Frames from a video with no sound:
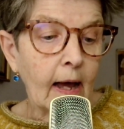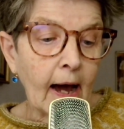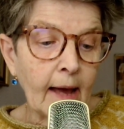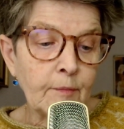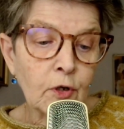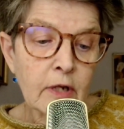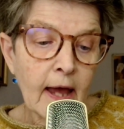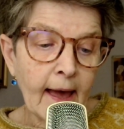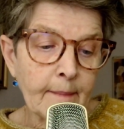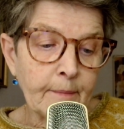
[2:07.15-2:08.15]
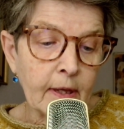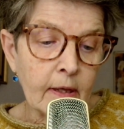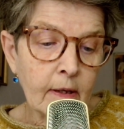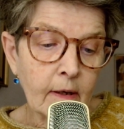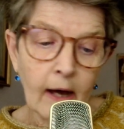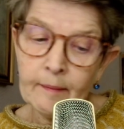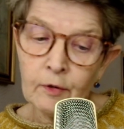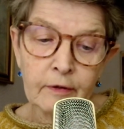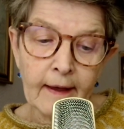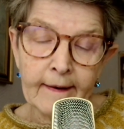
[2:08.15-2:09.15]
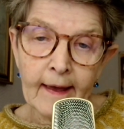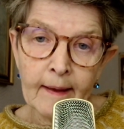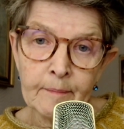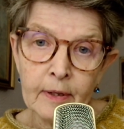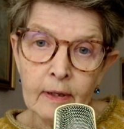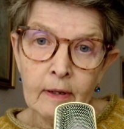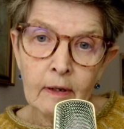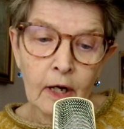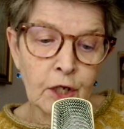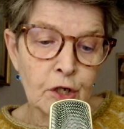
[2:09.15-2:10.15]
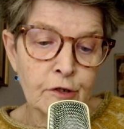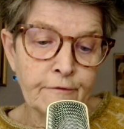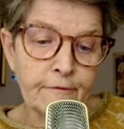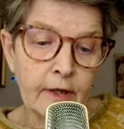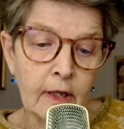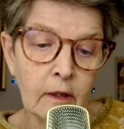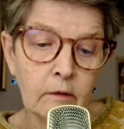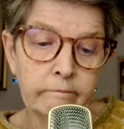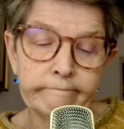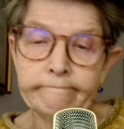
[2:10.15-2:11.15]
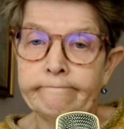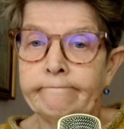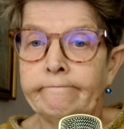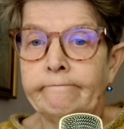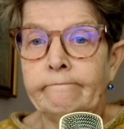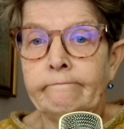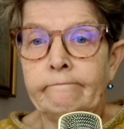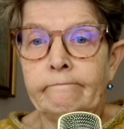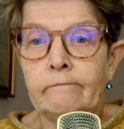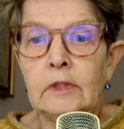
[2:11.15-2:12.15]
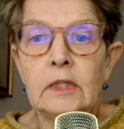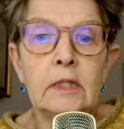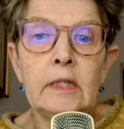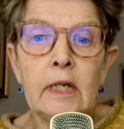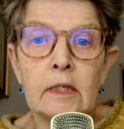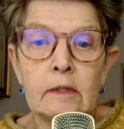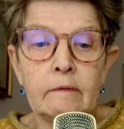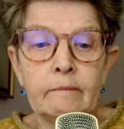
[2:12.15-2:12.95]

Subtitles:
I'm not happy, I'm not unhappy, I just feel this is it.